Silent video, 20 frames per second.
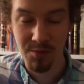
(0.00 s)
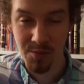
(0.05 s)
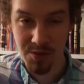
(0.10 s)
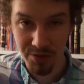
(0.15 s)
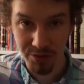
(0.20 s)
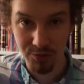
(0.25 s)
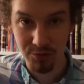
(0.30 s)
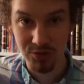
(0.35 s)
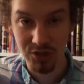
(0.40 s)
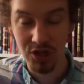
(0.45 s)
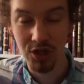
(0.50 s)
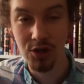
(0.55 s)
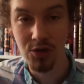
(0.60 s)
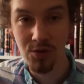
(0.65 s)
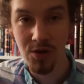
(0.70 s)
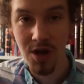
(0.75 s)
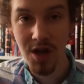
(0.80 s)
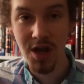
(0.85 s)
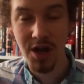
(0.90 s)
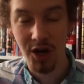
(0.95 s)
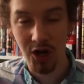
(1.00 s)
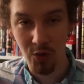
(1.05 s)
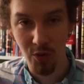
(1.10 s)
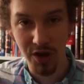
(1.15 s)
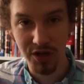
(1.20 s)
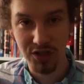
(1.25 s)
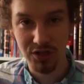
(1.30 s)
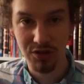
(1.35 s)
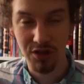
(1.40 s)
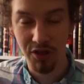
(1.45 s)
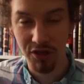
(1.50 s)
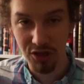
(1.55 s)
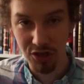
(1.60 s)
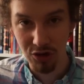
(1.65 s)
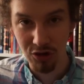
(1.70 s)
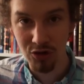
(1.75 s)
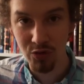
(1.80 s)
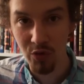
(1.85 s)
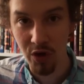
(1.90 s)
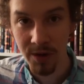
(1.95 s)
I'm in through 2. I'm going to watch the
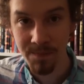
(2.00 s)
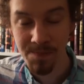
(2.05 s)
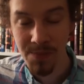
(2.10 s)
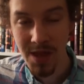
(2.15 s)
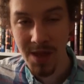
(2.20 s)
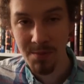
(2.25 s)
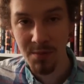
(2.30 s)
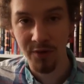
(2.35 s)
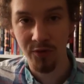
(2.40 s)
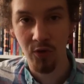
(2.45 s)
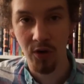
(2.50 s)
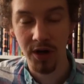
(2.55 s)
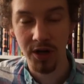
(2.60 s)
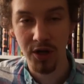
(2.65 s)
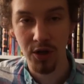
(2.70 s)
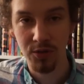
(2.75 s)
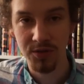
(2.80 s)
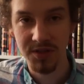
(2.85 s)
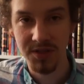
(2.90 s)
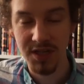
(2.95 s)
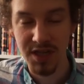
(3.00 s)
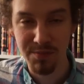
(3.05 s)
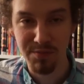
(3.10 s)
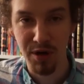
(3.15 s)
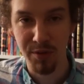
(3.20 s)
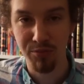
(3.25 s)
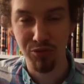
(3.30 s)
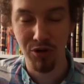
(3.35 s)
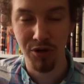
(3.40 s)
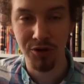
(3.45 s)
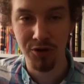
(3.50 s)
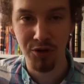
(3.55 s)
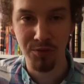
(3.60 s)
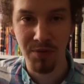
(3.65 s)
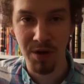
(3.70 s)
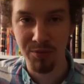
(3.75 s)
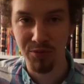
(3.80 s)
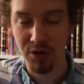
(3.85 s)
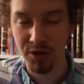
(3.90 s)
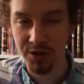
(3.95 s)
third one before I go see My Brother
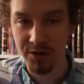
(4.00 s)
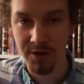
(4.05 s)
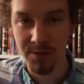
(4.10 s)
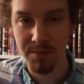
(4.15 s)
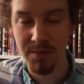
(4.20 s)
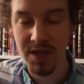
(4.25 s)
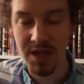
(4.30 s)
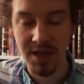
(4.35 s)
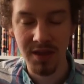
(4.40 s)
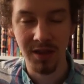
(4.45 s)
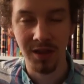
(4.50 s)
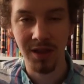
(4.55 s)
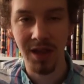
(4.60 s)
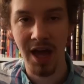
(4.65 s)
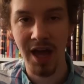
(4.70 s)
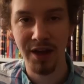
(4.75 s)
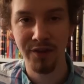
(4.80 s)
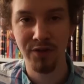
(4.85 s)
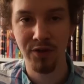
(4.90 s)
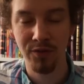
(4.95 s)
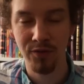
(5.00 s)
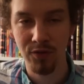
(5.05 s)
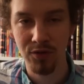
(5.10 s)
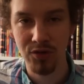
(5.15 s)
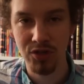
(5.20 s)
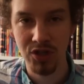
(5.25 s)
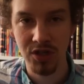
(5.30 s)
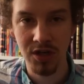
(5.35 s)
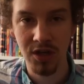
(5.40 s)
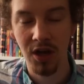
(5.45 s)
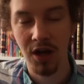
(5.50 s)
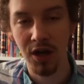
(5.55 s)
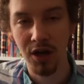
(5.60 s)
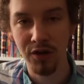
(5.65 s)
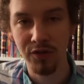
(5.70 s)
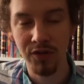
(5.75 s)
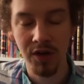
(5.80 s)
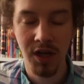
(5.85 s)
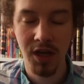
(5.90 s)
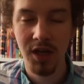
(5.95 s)
and Me, the live version
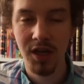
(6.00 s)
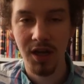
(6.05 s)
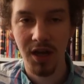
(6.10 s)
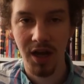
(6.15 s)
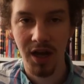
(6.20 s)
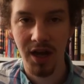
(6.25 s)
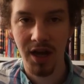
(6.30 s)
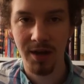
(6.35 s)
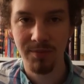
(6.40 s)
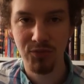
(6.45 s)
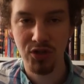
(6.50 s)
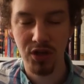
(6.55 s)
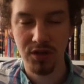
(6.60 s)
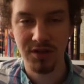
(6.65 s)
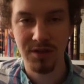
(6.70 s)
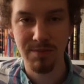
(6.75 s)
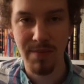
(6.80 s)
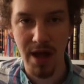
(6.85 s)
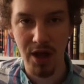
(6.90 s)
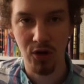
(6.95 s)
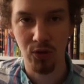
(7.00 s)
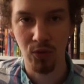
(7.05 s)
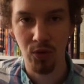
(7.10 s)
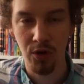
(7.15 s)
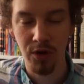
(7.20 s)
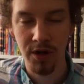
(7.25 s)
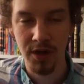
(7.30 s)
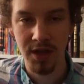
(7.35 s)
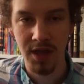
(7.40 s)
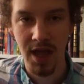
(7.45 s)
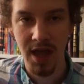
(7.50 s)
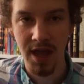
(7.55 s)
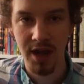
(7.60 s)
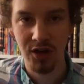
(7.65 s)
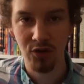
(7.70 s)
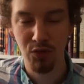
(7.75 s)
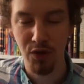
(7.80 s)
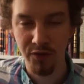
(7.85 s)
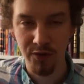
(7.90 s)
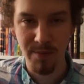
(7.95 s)
of Justin McElroy
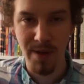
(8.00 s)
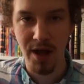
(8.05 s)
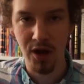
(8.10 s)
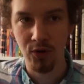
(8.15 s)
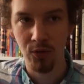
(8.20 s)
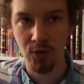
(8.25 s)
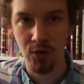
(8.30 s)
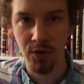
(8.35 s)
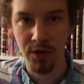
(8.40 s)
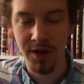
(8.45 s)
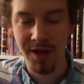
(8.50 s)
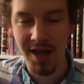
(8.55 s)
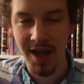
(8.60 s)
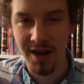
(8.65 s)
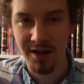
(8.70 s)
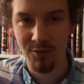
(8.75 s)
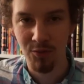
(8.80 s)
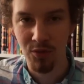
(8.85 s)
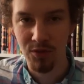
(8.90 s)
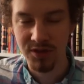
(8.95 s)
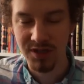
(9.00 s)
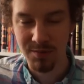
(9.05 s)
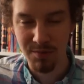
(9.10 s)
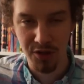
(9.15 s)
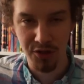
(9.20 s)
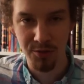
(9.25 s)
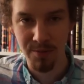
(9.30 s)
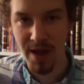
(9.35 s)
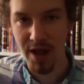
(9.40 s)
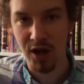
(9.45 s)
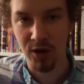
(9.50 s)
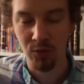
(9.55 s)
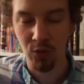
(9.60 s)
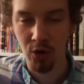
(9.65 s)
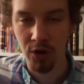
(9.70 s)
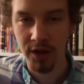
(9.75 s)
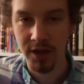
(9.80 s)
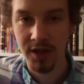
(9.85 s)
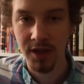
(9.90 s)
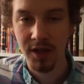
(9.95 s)
and Griffin McElroy and some other
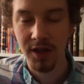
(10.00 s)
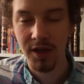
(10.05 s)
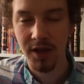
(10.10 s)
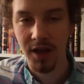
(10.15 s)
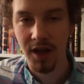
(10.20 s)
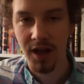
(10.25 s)
McElroy.